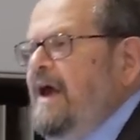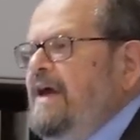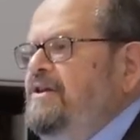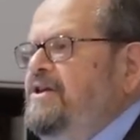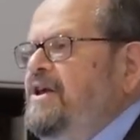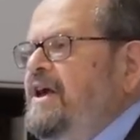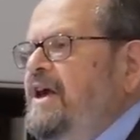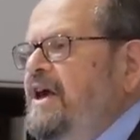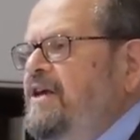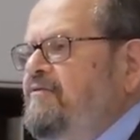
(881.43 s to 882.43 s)
and the
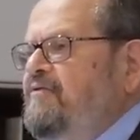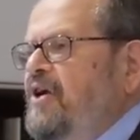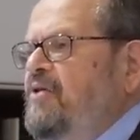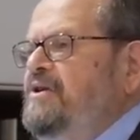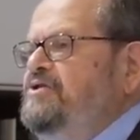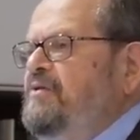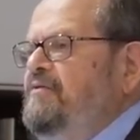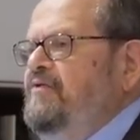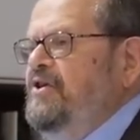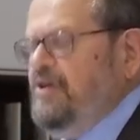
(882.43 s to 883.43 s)
heat flow is
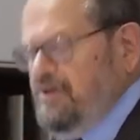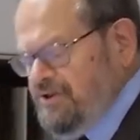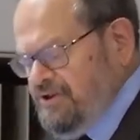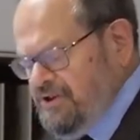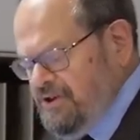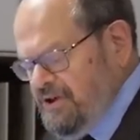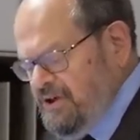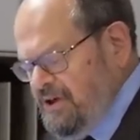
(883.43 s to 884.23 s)
reversed